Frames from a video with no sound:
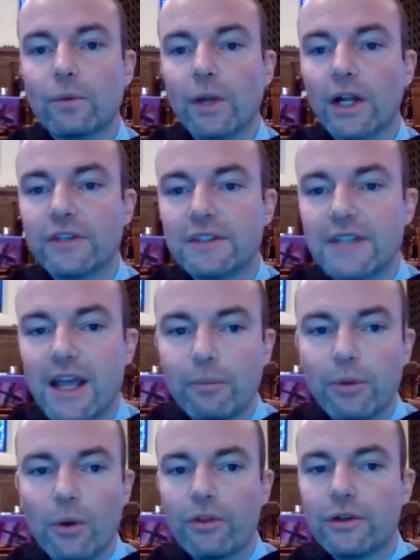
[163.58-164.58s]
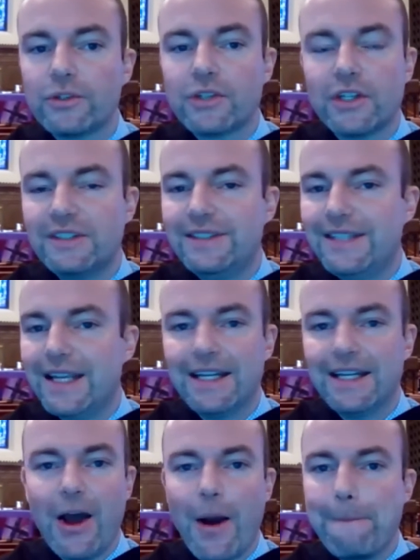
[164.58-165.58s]
Well, at the temple, there's a
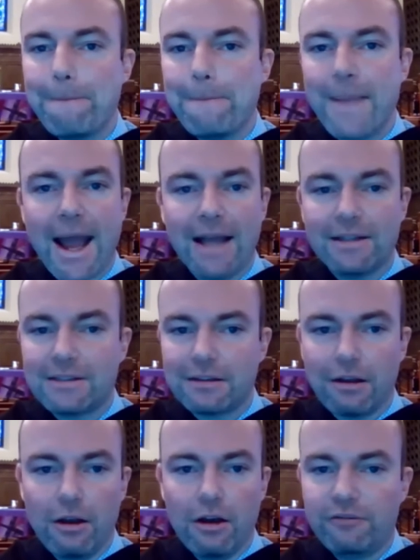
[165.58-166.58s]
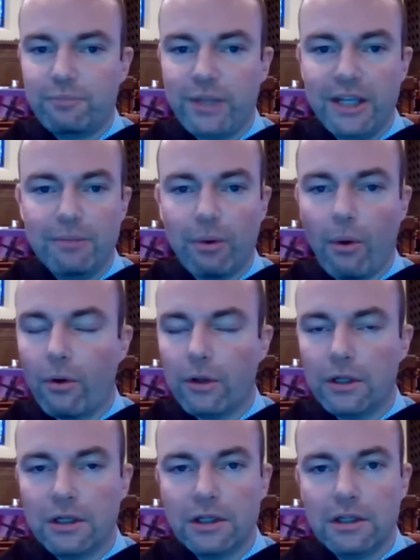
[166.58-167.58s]
din, a mass of
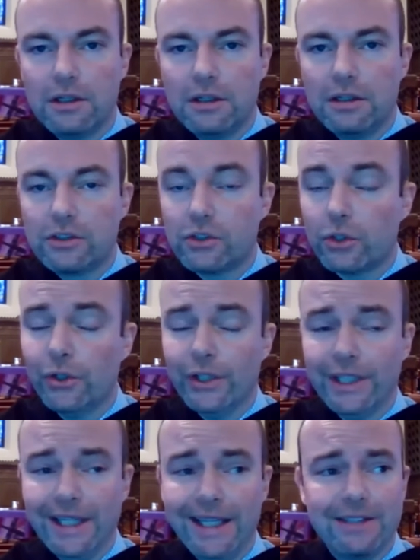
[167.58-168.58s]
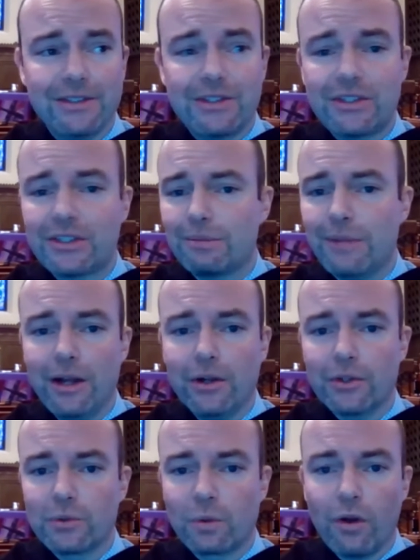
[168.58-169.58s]
people. Surely it
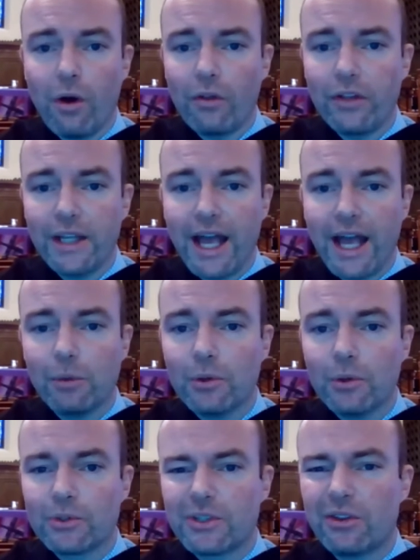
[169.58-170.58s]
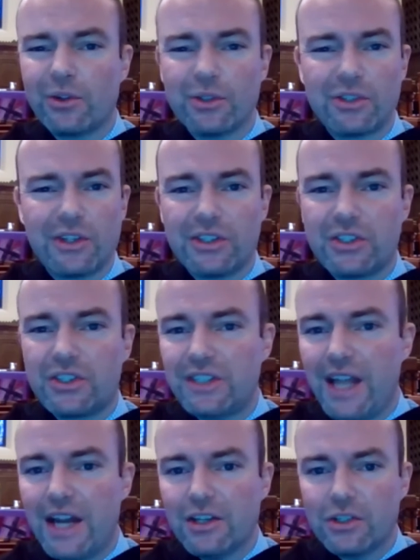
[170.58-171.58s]
smells with all the animals, and there's the
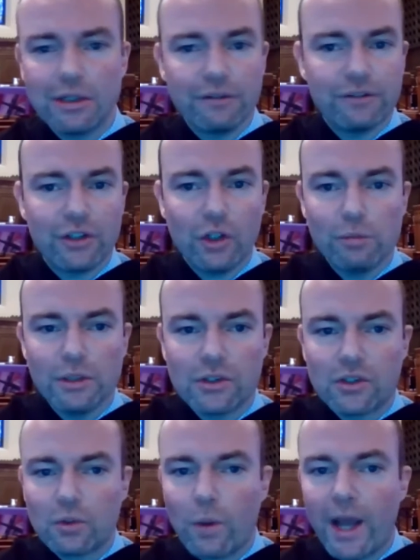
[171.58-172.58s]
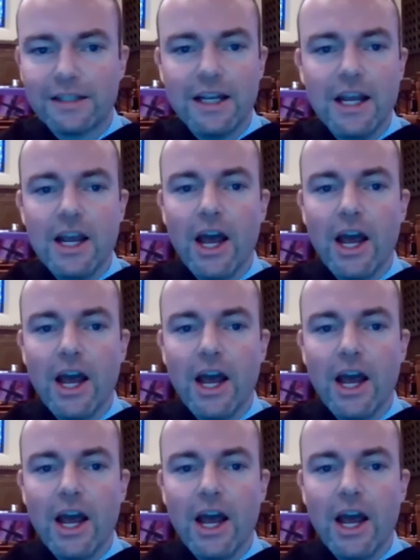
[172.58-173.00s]
stench of human sweat.